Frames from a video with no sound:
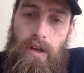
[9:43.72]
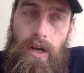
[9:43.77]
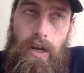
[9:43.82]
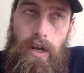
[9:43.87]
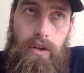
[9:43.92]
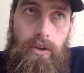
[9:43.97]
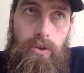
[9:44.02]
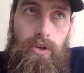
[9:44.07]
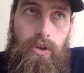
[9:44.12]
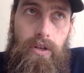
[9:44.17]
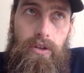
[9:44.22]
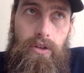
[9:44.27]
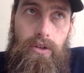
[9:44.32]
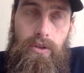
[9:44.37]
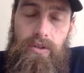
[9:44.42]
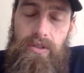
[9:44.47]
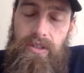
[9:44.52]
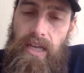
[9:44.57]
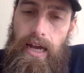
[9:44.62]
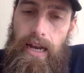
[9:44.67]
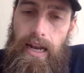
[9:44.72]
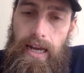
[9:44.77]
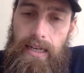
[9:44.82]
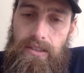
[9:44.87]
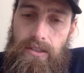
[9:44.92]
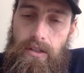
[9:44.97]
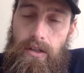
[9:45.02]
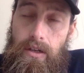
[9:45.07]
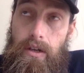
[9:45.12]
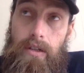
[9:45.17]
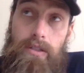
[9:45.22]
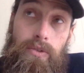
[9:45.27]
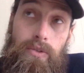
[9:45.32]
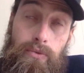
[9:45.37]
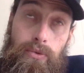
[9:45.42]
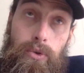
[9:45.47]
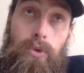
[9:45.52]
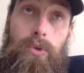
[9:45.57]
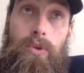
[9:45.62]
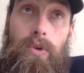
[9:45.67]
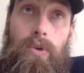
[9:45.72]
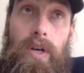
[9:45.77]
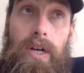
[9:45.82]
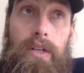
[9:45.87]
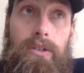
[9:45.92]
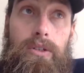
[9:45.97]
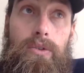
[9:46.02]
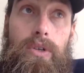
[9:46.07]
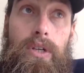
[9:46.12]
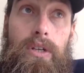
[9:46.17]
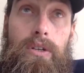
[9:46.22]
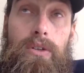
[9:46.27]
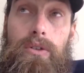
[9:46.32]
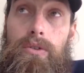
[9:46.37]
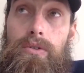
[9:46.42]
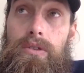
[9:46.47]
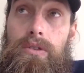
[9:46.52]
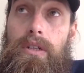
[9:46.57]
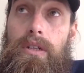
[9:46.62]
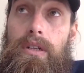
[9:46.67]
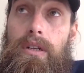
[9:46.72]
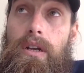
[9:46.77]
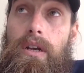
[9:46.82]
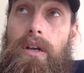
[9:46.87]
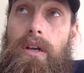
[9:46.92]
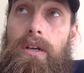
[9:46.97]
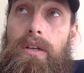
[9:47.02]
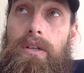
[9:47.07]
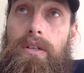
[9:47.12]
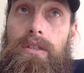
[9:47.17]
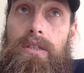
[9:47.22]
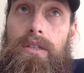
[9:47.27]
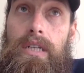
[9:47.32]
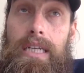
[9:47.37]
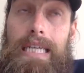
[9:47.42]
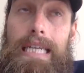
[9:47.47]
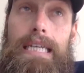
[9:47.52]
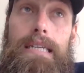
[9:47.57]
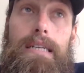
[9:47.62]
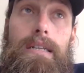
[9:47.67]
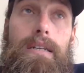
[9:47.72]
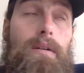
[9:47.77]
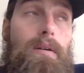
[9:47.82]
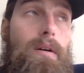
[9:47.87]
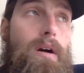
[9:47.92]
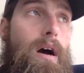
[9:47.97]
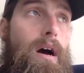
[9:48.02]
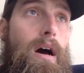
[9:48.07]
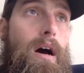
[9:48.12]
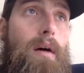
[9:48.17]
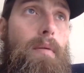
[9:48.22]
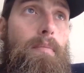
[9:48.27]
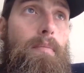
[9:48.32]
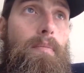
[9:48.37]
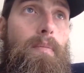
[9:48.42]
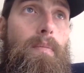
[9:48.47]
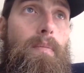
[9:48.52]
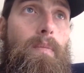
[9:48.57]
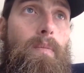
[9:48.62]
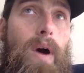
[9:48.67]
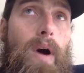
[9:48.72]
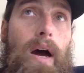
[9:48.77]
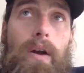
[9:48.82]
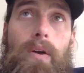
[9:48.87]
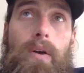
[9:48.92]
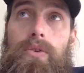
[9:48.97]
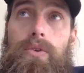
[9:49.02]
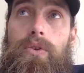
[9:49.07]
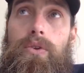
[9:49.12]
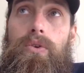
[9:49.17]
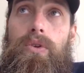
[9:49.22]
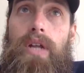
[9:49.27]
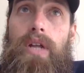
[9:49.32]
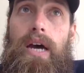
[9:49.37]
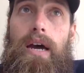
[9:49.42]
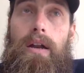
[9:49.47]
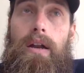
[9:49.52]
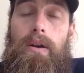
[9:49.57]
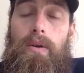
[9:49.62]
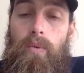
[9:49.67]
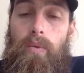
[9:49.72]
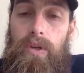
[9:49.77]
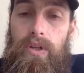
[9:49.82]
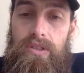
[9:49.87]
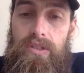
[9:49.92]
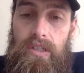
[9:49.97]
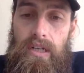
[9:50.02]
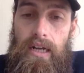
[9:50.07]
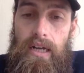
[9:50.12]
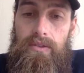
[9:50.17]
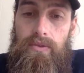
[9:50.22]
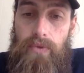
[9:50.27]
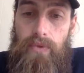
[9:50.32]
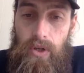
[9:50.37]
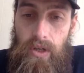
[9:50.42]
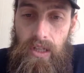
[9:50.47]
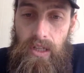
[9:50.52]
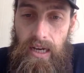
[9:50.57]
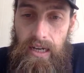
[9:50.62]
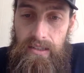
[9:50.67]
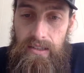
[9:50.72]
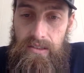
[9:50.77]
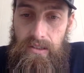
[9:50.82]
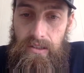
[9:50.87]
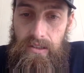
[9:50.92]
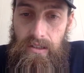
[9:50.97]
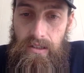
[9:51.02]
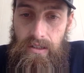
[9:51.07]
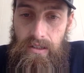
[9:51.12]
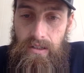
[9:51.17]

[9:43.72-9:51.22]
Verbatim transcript: And you can use that as it's food grade. You can use it to eat. I don't do that. We use it as fertilizer.